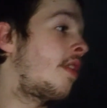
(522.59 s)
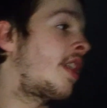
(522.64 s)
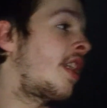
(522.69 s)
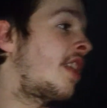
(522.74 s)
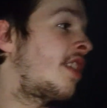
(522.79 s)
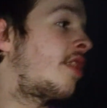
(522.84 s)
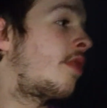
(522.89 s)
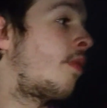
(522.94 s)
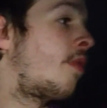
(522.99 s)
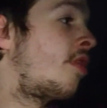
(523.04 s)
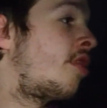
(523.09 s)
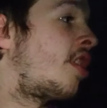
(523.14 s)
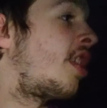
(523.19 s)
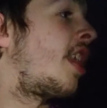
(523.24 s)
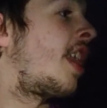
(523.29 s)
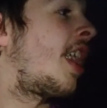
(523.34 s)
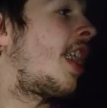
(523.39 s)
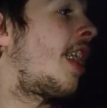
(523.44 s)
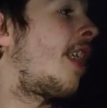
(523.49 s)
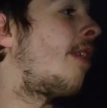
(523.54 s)
guys are wondering
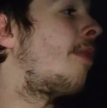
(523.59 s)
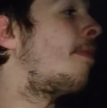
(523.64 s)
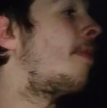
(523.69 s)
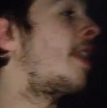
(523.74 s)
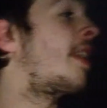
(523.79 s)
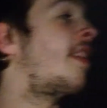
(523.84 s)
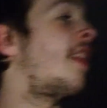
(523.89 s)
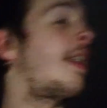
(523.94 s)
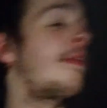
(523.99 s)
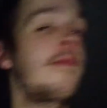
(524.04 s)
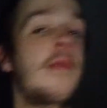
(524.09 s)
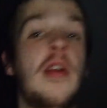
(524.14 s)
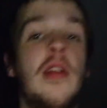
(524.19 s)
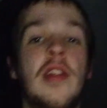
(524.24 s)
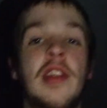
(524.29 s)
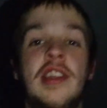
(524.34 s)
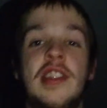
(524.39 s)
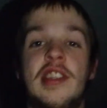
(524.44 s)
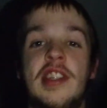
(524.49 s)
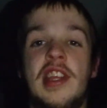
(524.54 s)
how big that bottle
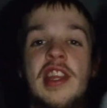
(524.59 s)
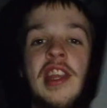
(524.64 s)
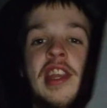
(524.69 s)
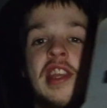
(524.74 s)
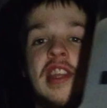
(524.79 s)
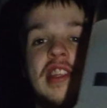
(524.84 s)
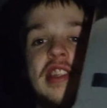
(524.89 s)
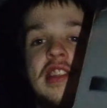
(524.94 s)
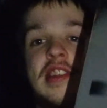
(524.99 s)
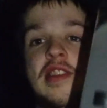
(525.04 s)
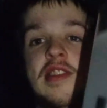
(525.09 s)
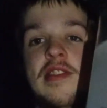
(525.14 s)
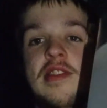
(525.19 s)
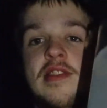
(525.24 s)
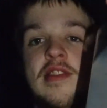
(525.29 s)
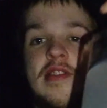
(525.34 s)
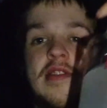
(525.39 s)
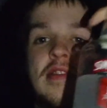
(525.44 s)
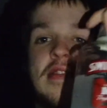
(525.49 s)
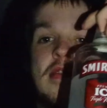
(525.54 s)
is, it's
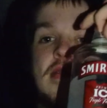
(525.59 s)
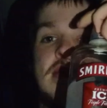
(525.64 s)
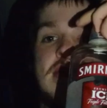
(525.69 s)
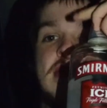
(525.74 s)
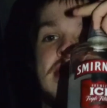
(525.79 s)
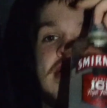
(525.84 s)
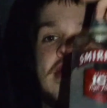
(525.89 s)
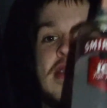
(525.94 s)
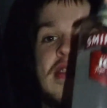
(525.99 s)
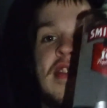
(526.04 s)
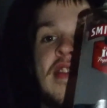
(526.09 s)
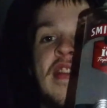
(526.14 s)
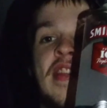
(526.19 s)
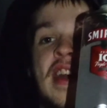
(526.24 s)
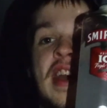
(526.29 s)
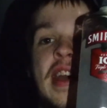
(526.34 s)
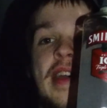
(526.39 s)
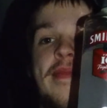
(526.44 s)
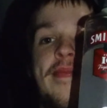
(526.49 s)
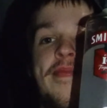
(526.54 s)
that